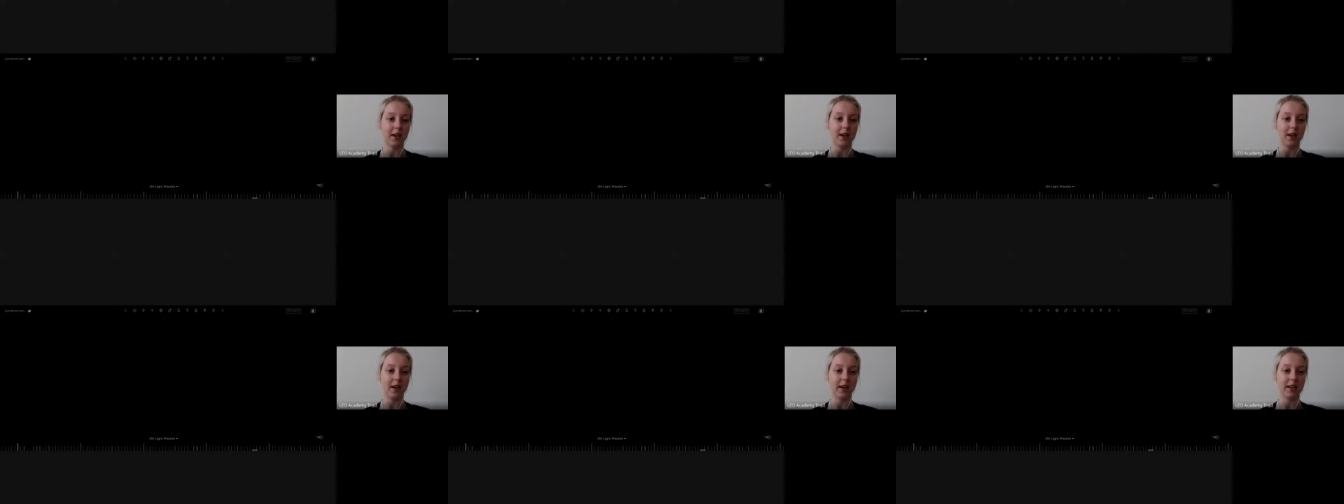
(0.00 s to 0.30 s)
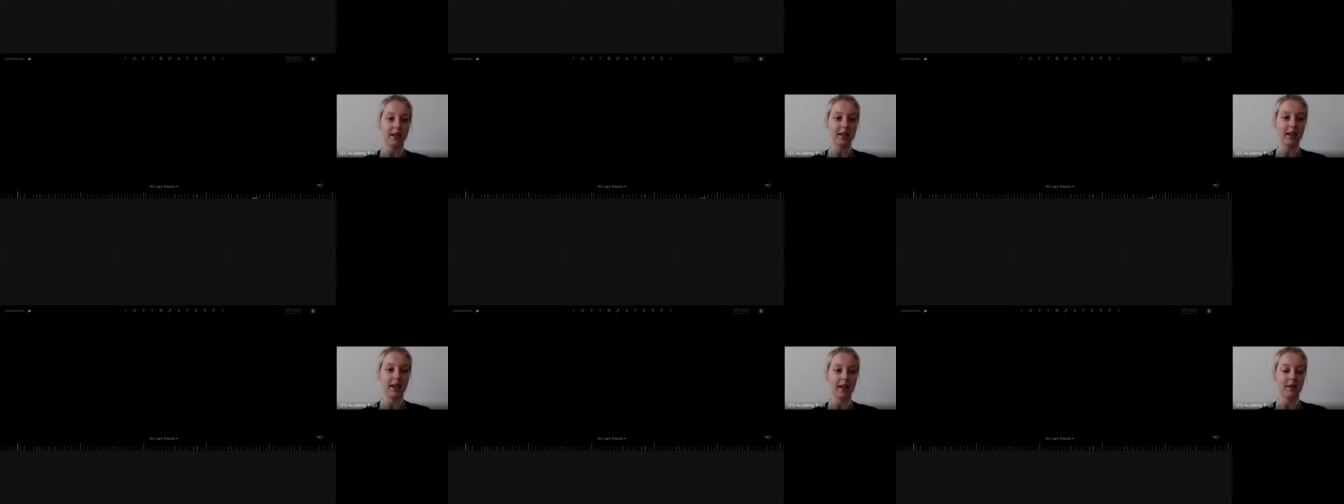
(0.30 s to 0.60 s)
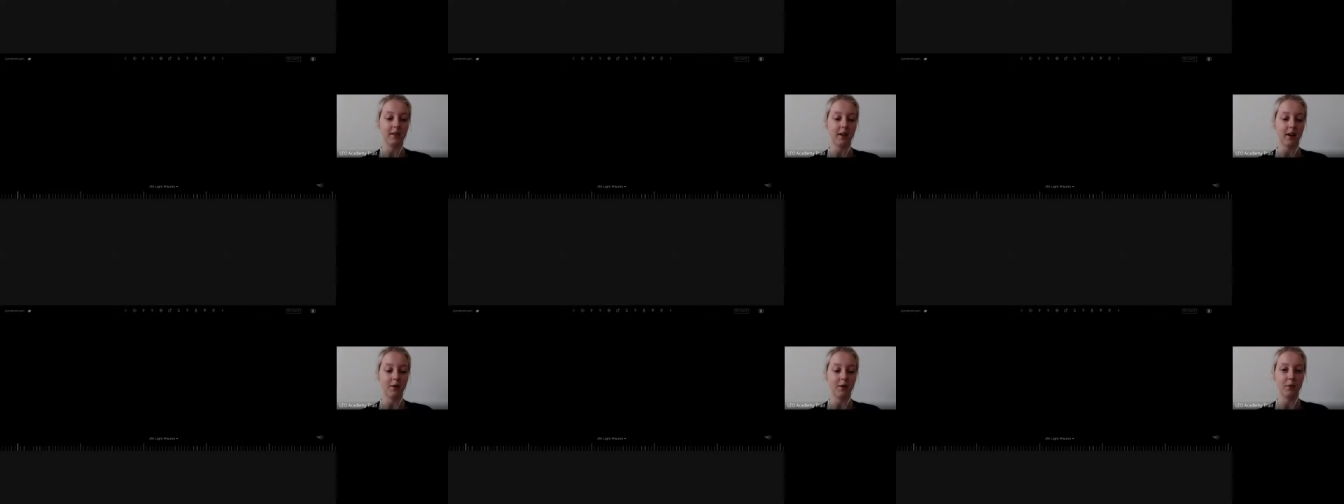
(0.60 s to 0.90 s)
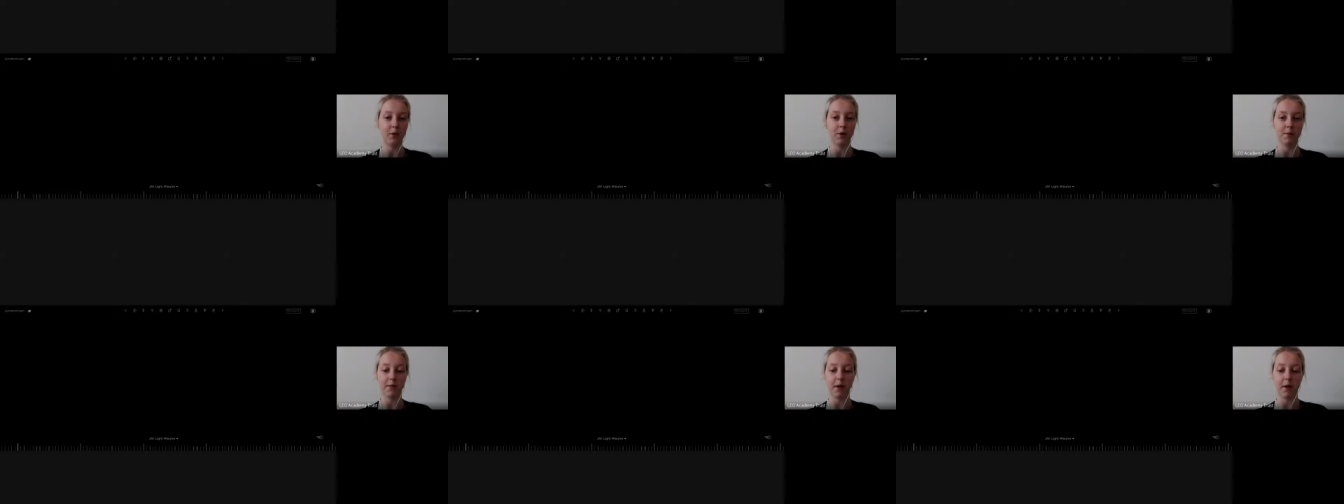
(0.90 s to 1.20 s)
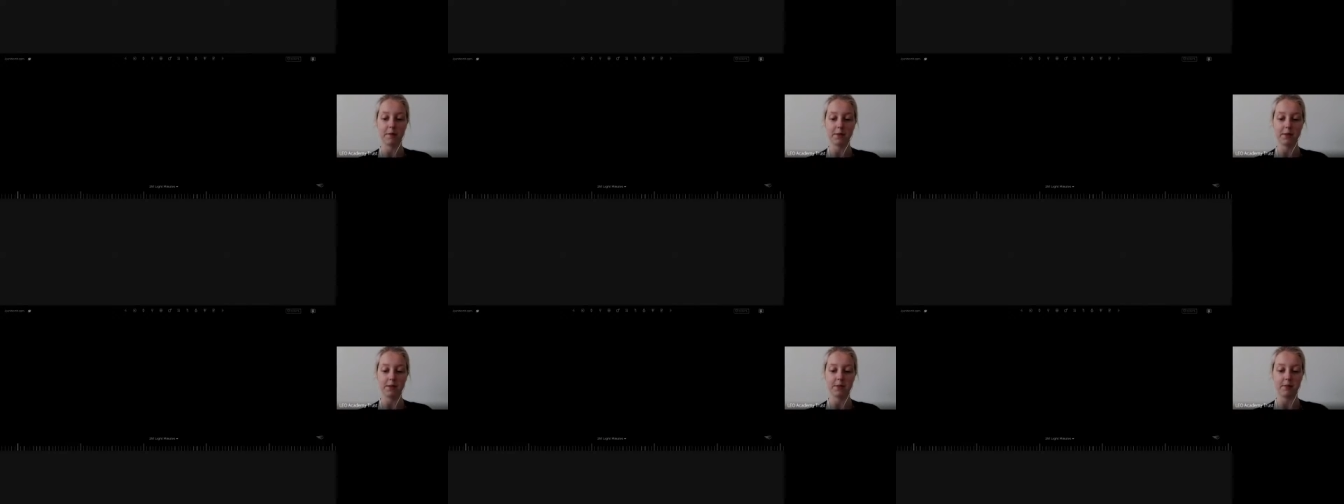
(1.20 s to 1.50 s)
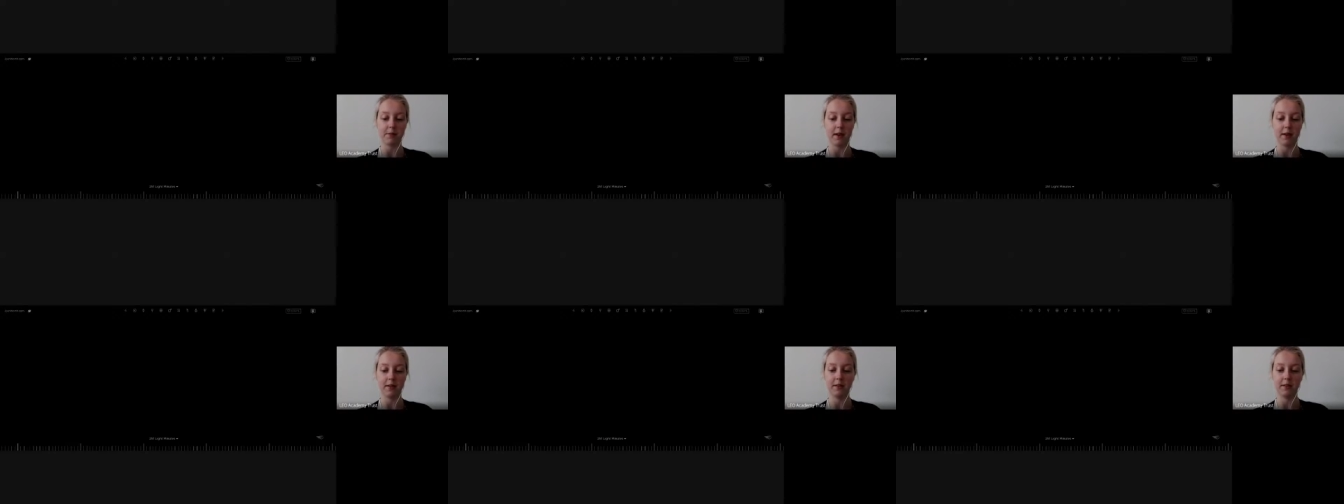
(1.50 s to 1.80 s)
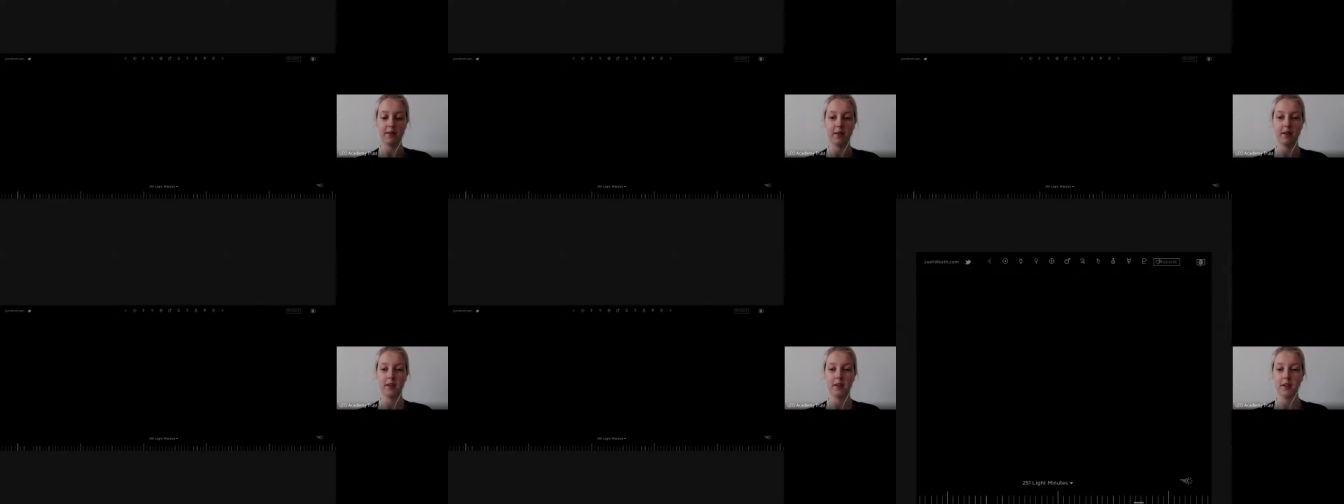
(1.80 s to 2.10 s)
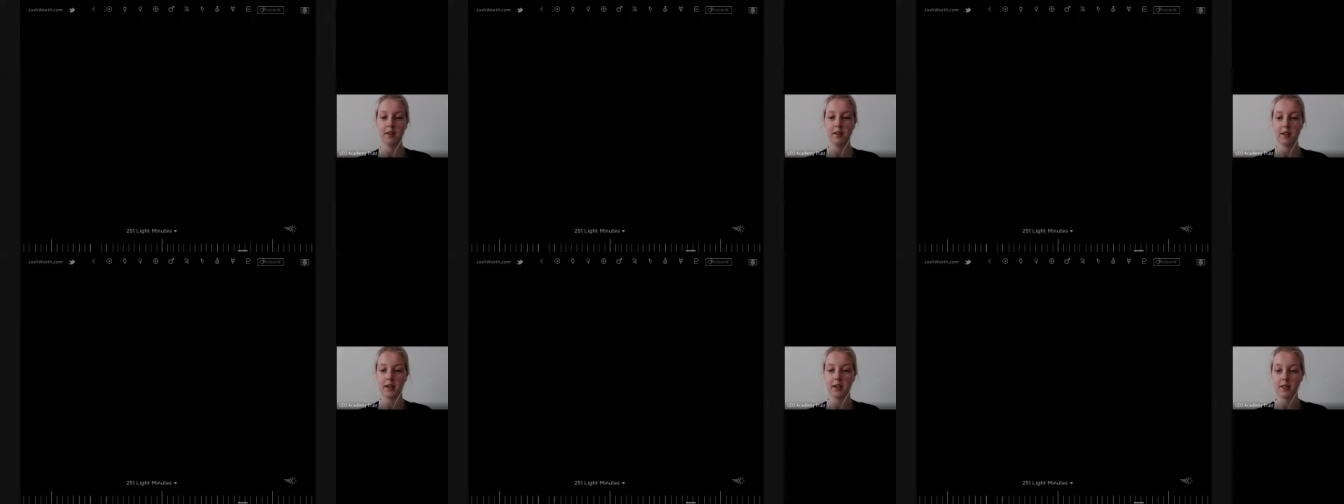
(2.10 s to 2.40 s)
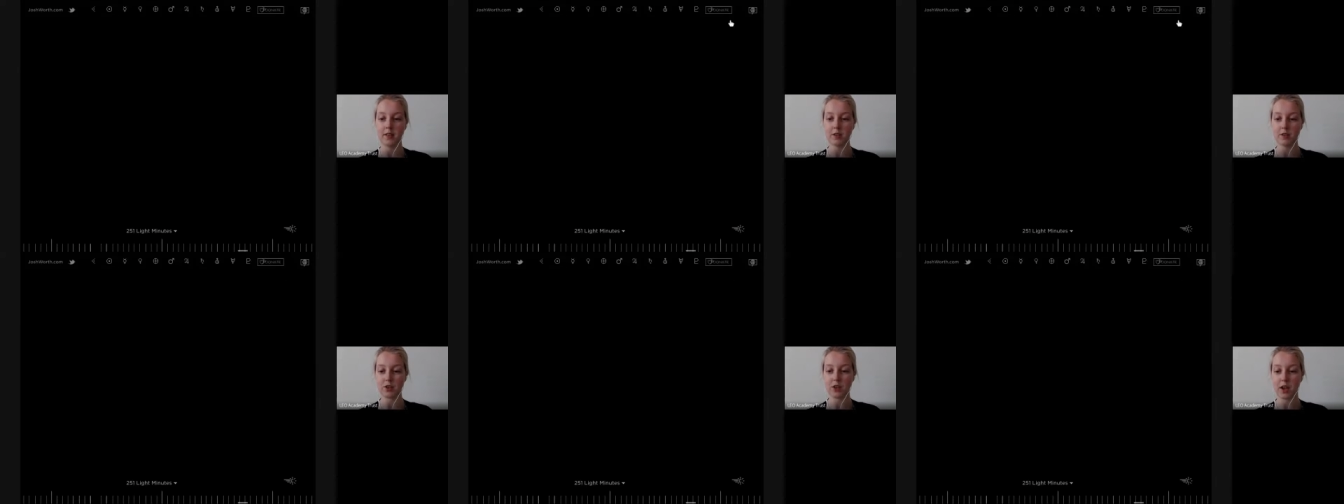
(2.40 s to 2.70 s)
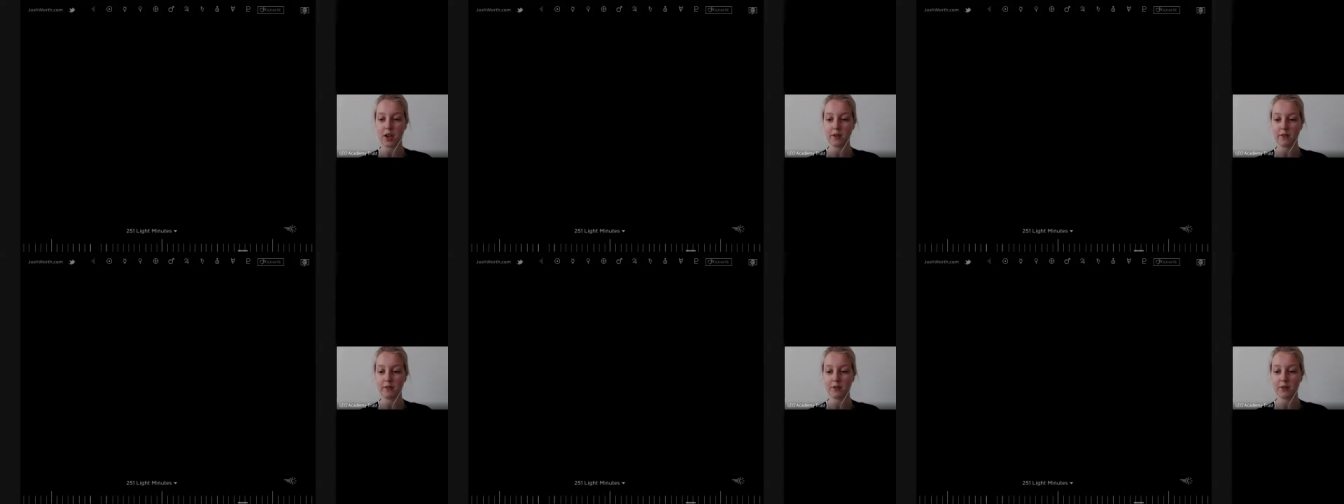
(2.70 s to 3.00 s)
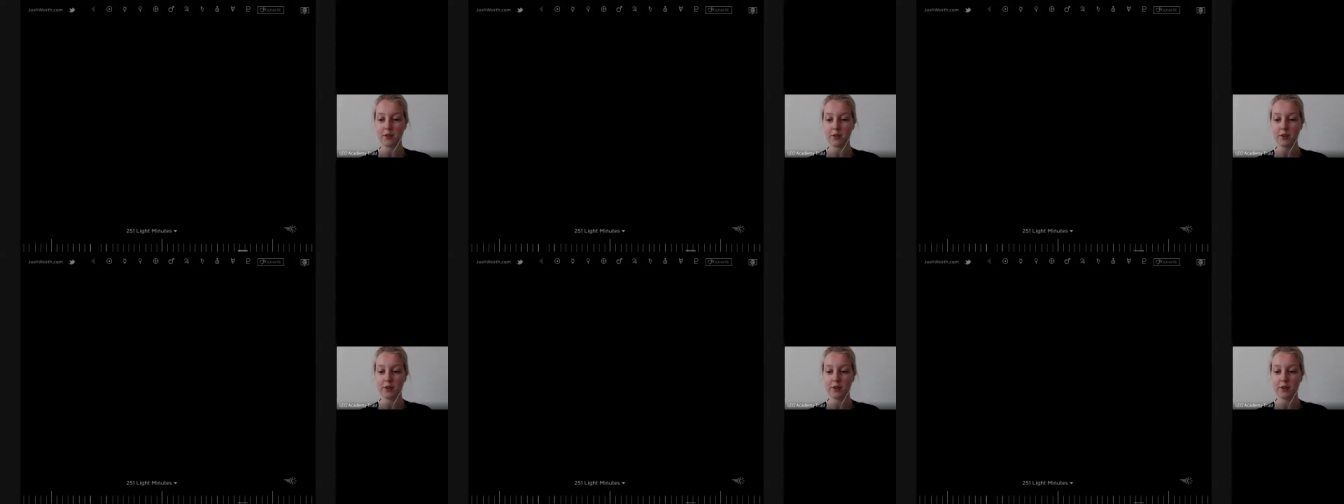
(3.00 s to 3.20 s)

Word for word: Uh, again, I will pop this one in the chat for